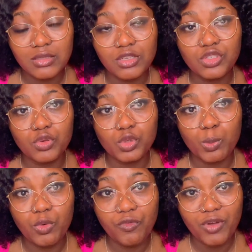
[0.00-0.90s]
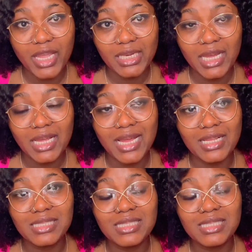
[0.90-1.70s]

You need to also provide that, and it